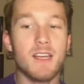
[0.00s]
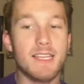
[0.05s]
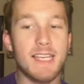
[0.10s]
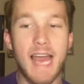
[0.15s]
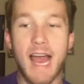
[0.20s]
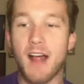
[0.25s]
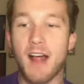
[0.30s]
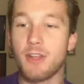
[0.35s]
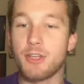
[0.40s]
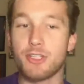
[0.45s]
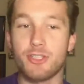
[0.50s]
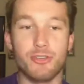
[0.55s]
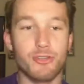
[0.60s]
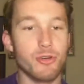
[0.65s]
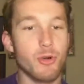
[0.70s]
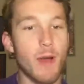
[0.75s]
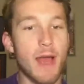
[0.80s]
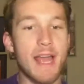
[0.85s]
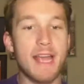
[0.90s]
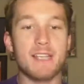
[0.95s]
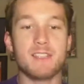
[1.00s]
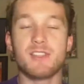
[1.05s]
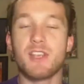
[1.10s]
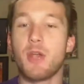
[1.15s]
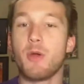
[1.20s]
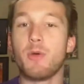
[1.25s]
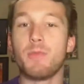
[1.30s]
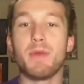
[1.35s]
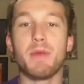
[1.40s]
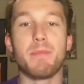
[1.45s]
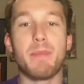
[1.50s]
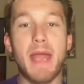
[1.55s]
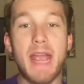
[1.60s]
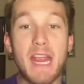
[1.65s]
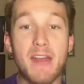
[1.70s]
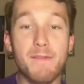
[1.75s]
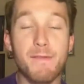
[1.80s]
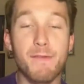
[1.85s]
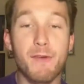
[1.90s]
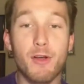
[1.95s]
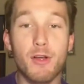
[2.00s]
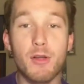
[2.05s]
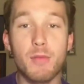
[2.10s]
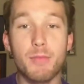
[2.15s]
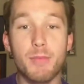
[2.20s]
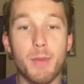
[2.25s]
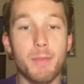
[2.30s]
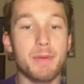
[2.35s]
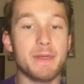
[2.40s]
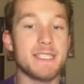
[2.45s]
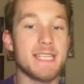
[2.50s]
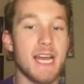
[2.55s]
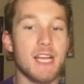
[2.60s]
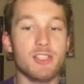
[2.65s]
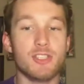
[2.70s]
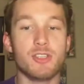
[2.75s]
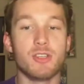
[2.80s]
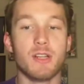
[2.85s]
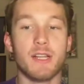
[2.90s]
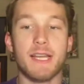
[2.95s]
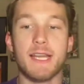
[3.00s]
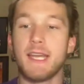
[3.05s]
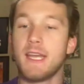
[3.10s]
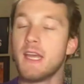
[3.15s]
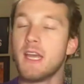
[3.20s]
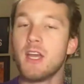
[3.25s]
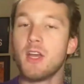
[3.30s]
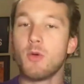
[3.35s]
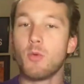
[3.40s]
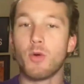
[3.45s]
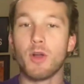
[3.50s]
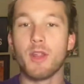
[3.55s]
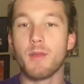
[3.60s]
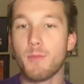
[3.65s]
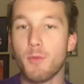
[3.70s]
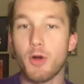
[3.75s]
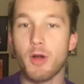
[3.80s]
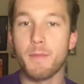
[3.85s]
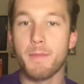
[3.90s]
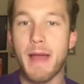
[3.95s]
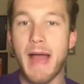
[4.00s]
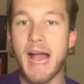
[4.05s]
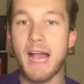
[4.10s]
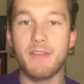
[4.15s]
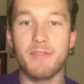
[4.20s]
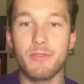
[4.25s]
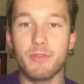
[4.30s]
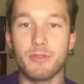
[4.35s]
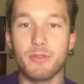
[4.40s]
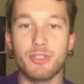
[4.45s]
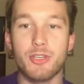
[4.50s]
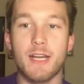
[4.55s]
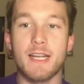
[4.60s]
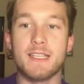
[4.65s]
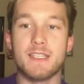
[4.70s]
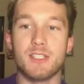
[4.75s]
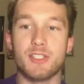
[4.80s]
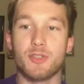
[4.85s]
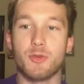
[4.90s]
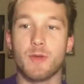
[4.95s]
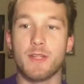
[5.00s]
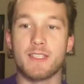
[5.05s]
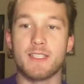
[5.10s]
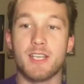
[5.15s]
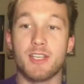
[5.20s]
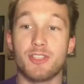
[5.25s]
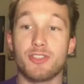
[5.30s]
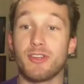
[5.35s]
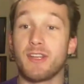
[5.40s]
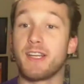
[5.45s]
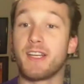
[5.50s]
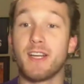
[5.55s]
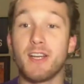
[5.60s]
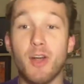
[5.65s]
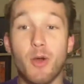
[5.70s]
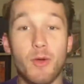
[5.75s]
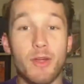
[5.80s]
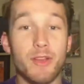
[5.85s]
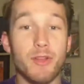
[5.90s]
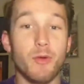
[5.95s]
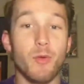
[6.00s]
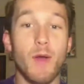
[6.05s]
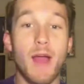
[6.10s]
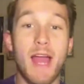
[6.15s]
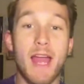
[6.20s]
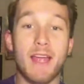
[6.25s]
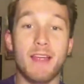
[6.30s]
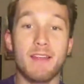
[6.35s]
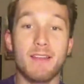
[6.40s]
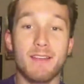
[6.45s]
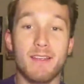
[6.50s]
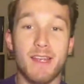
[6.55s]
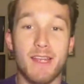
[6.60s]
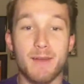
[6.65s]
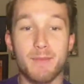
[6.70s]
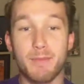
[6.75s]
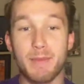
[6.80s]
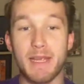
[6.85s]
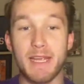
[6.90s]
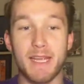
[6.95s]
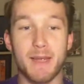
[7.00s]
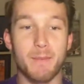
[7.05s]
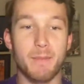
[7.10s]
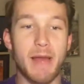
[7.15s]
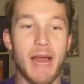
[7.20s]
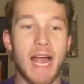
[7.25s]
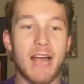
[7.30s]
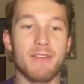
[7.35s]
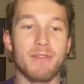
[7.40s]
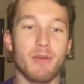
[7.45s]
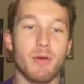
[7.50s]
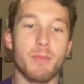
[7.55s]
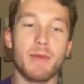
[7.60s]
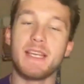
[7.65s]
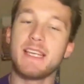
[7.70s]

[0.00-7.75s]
Gallen, true ace. It would be painful, but potentially one of the more impactful trades in Twins history. It could go either way in being impactful.